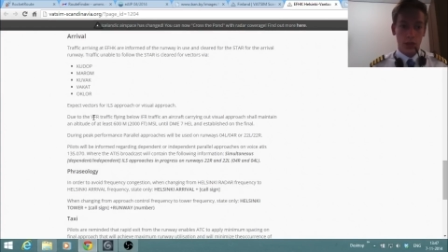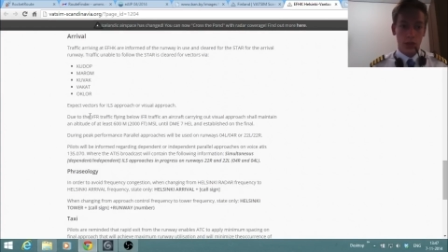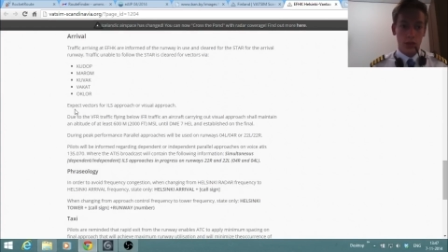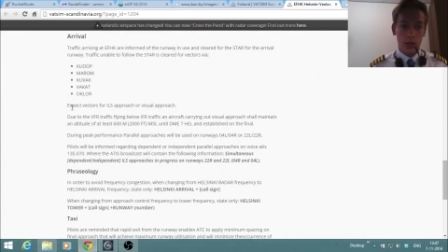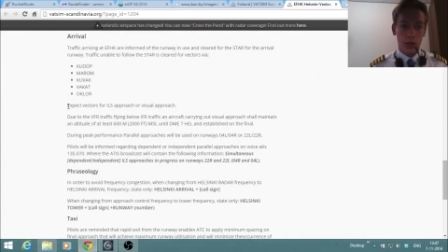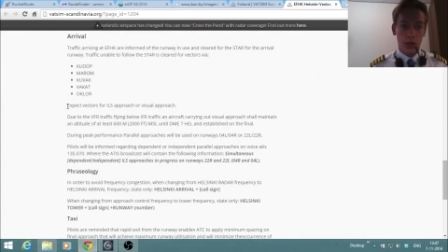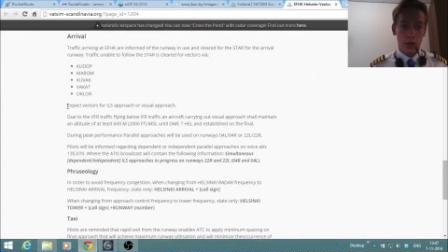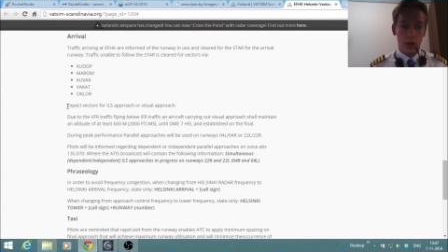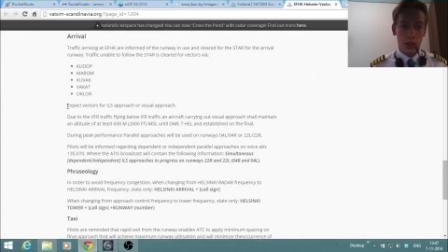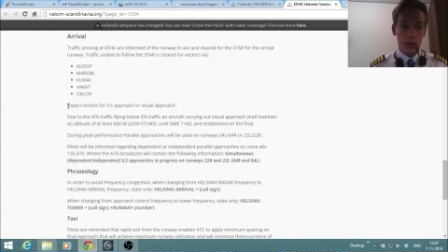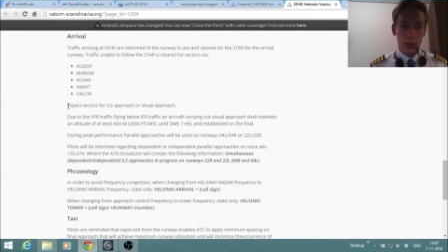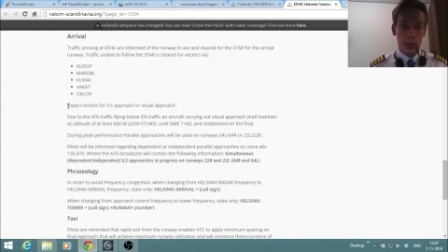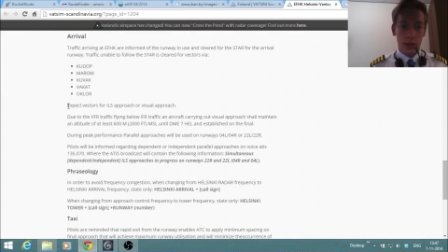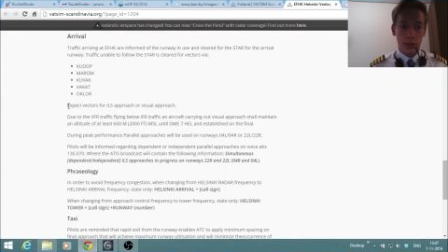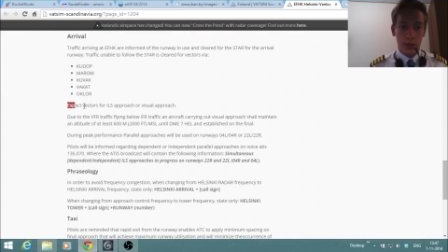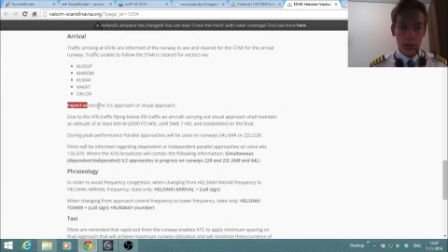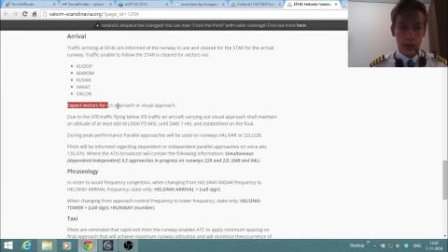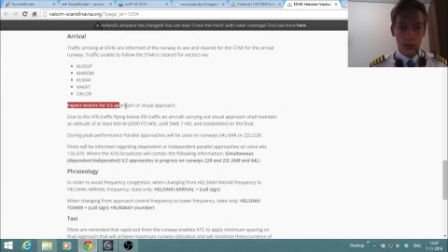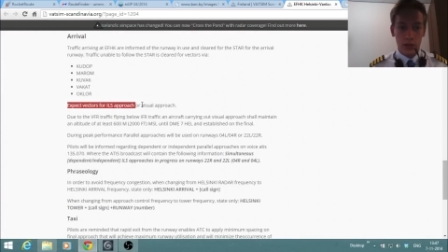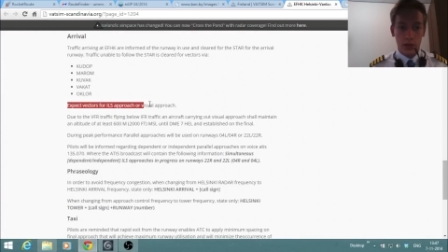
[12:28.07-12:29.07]
So
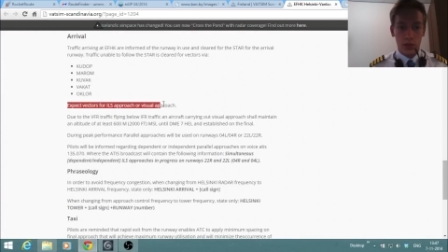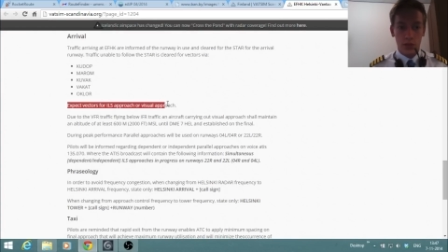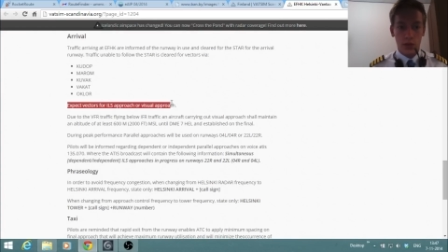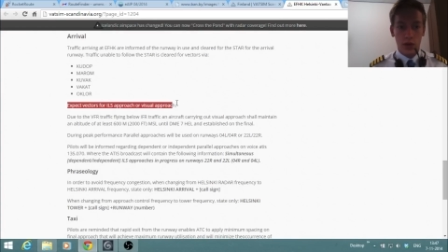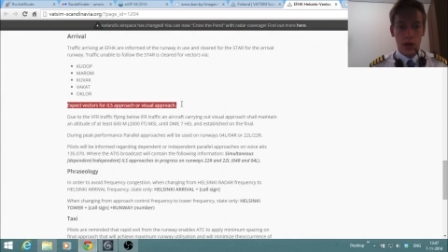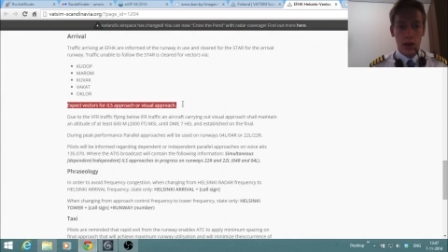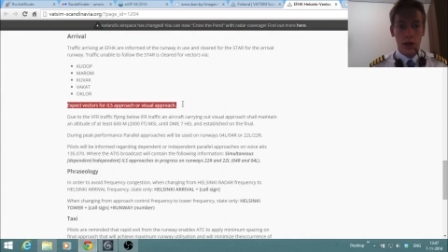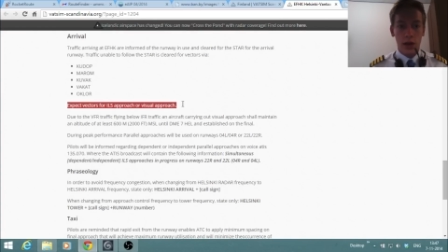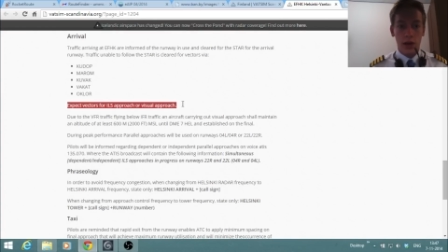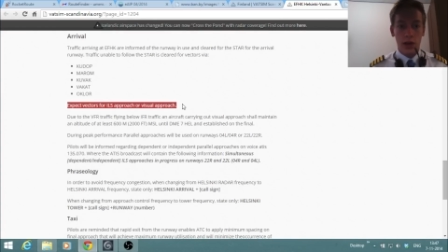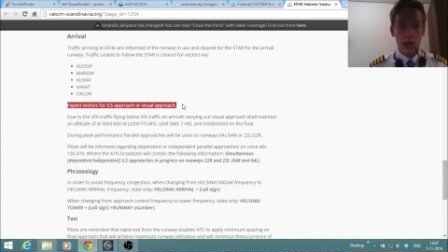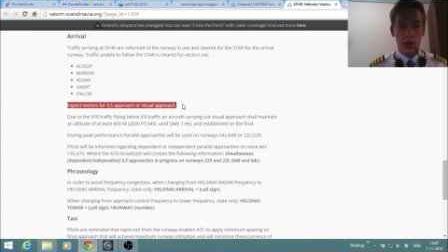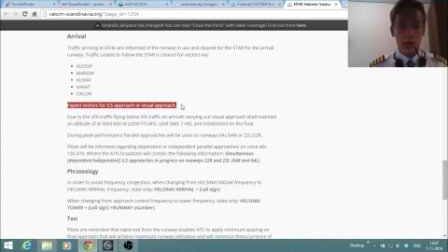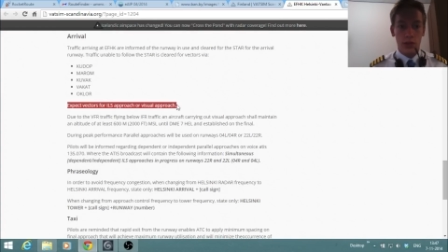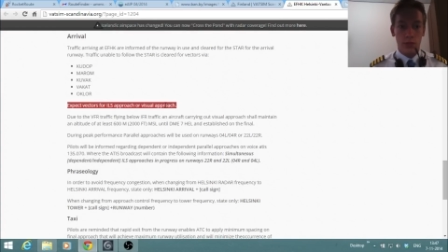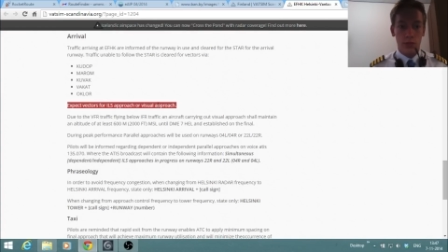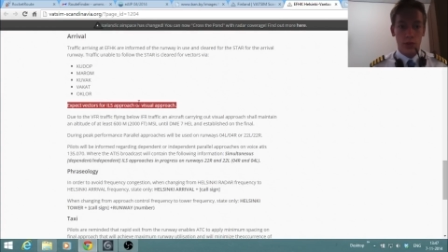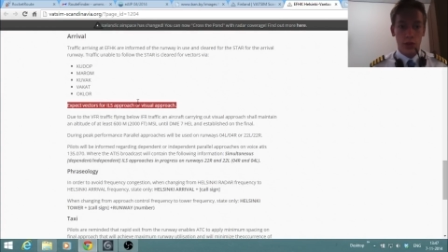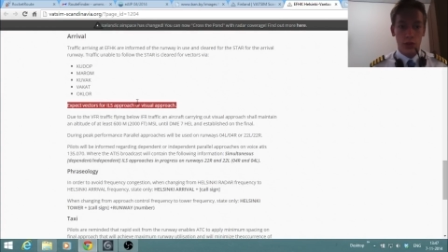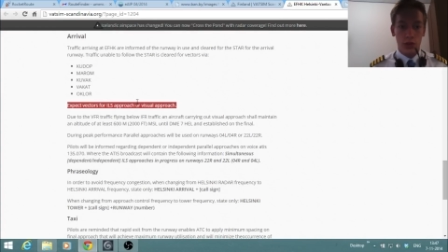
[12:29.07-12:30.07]
expect vectors for I L
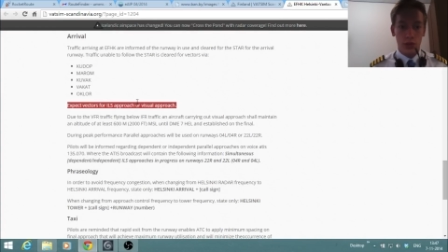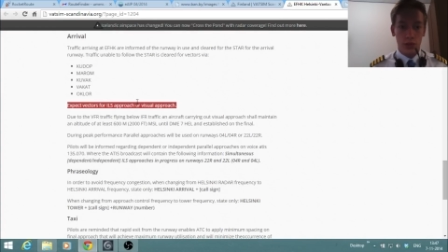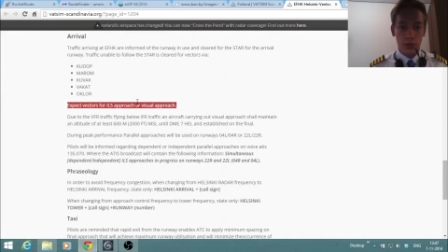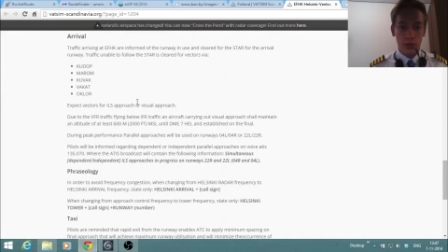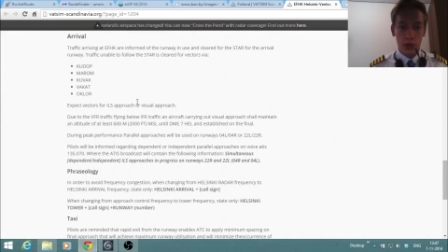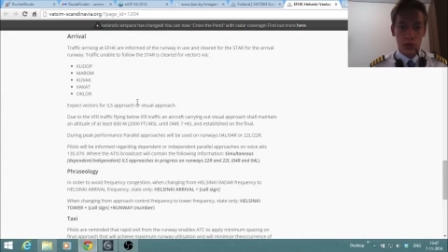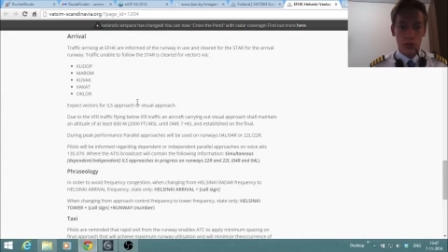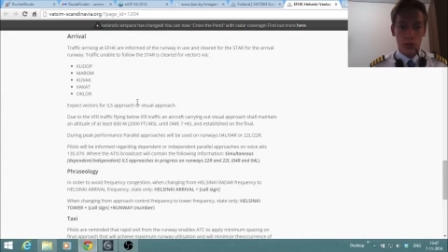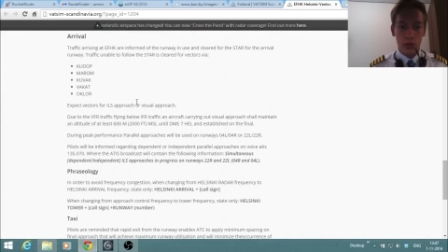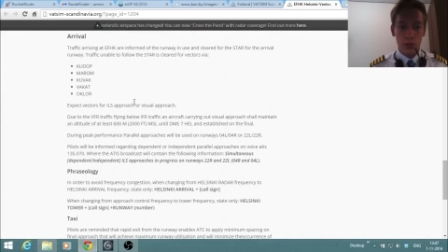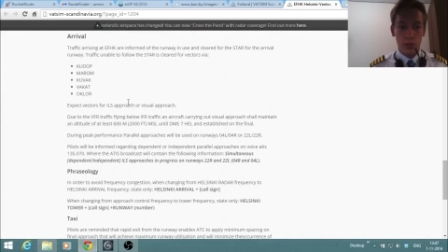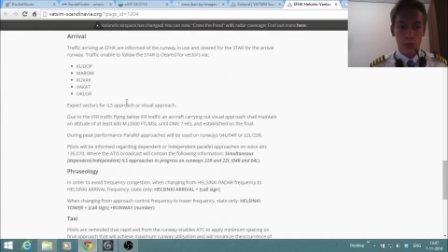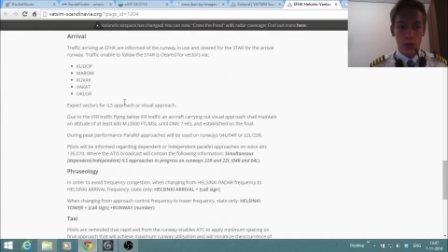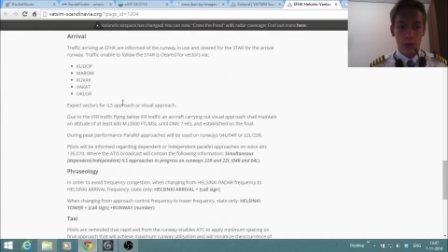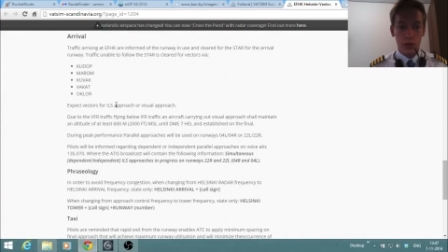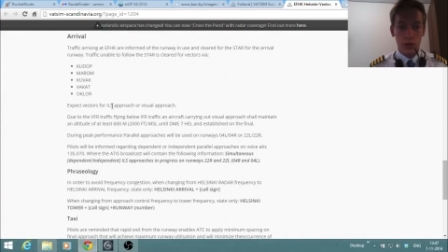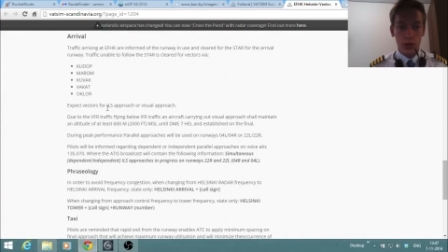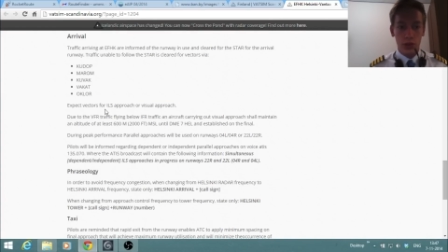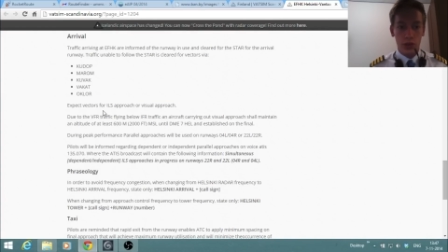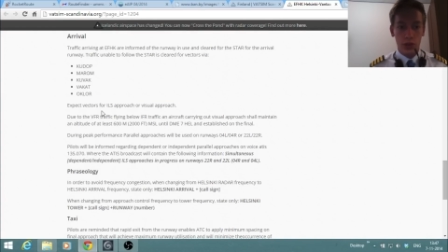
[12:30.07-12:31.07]
S approach or visual
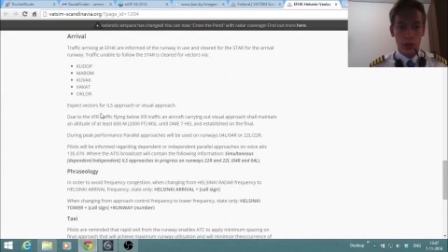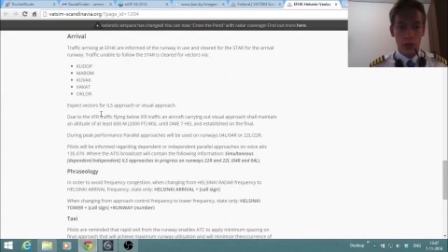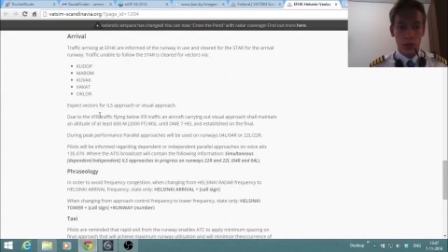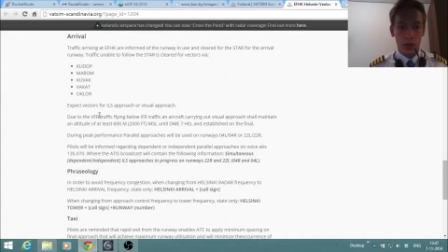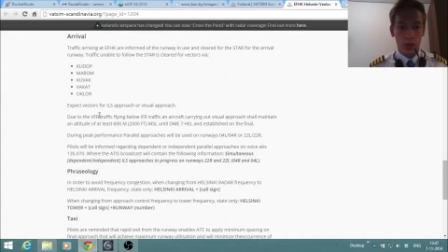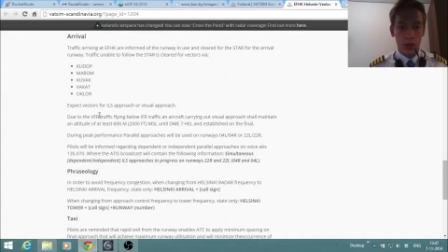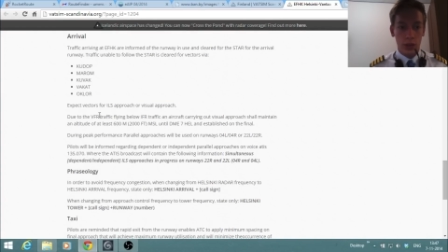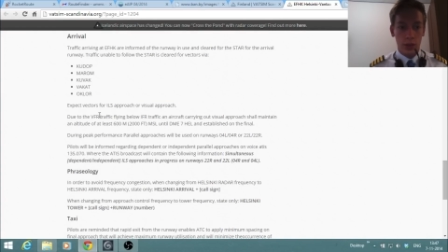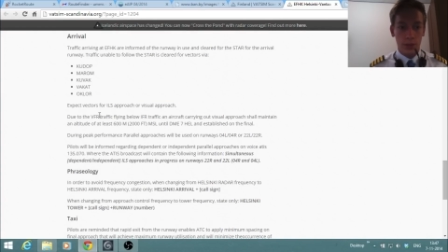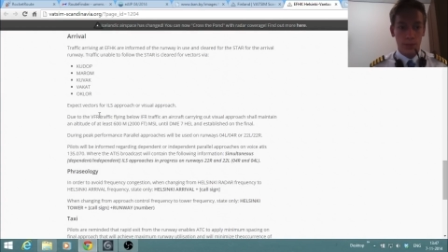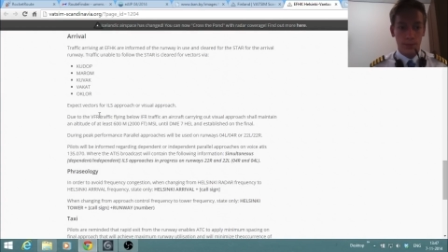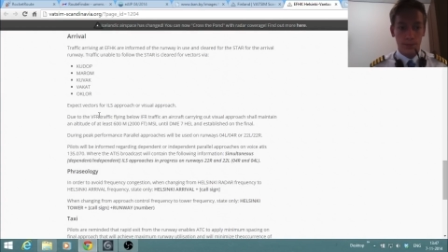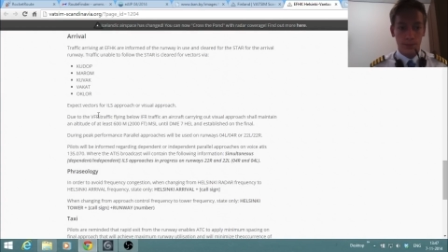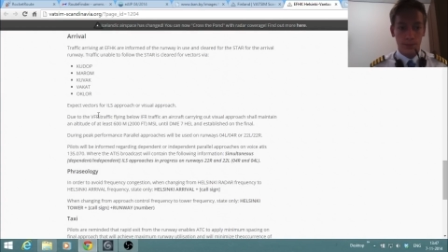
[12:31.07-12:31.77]
approach, um,